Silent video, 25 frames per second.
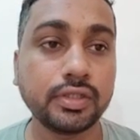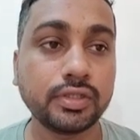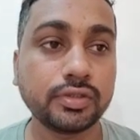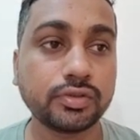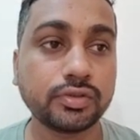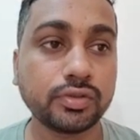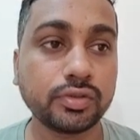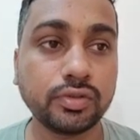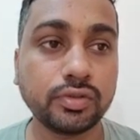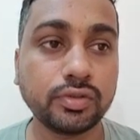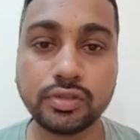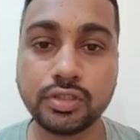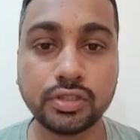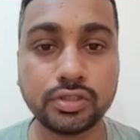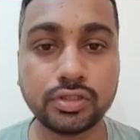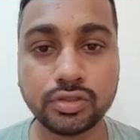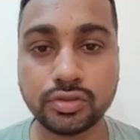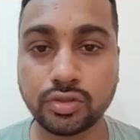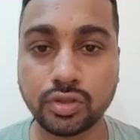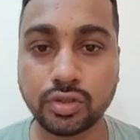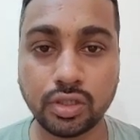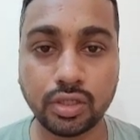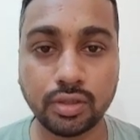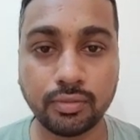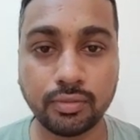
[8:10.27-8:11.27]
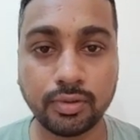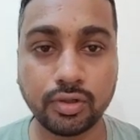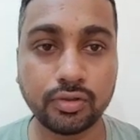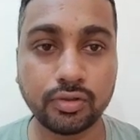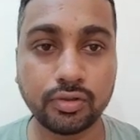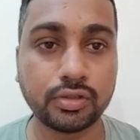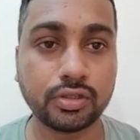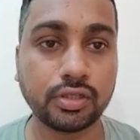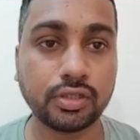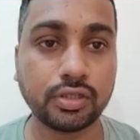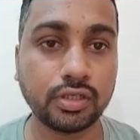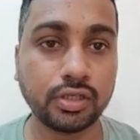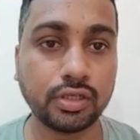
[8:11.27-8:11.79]
so this is all
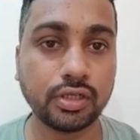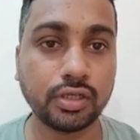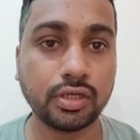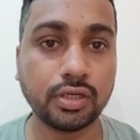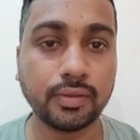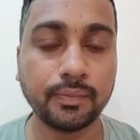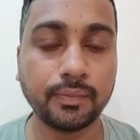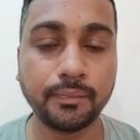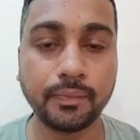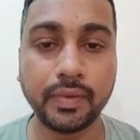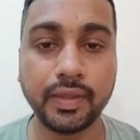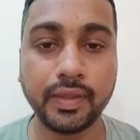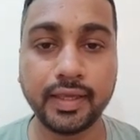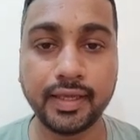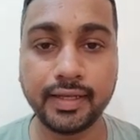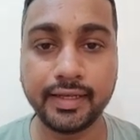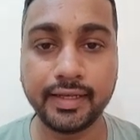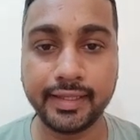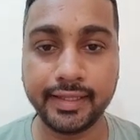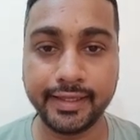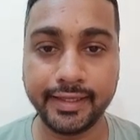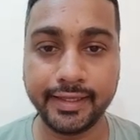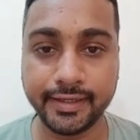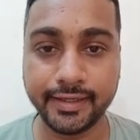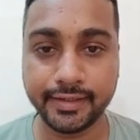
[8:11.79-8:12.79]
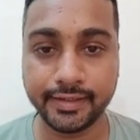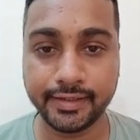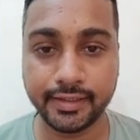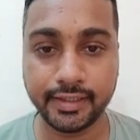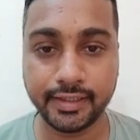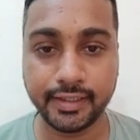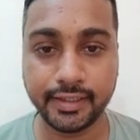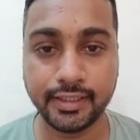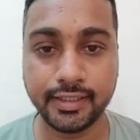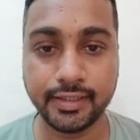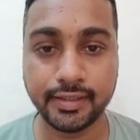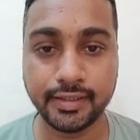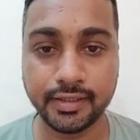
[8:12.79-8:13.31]
about
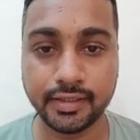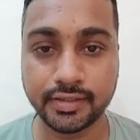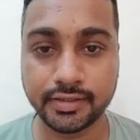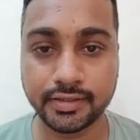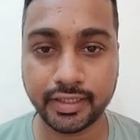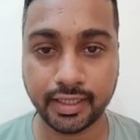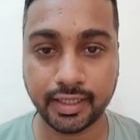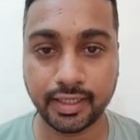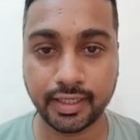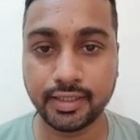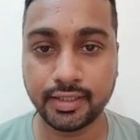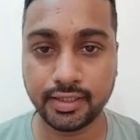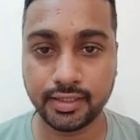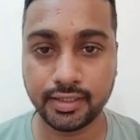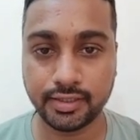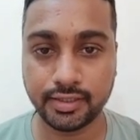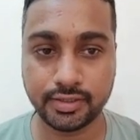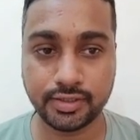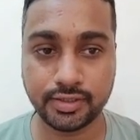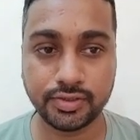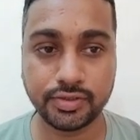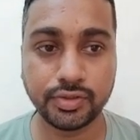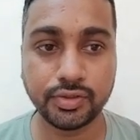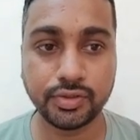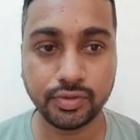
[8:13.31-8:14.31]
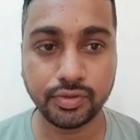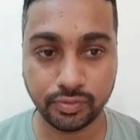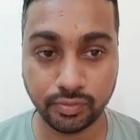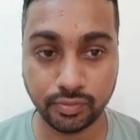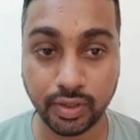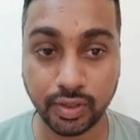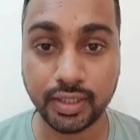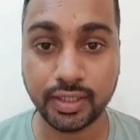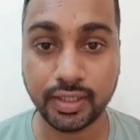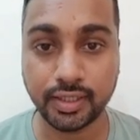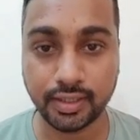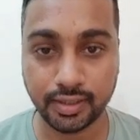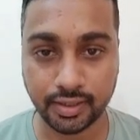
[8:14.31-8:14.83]
BLEAT second list
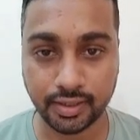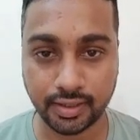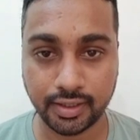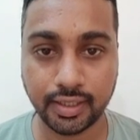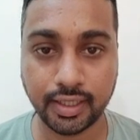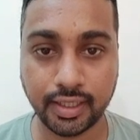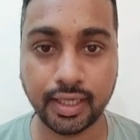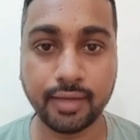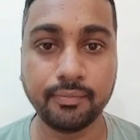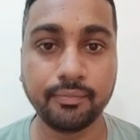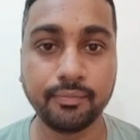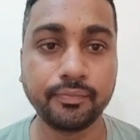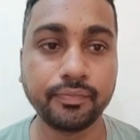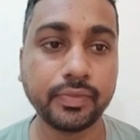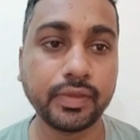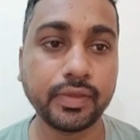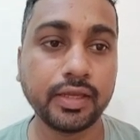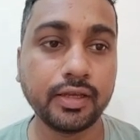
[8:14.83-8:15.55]
what came.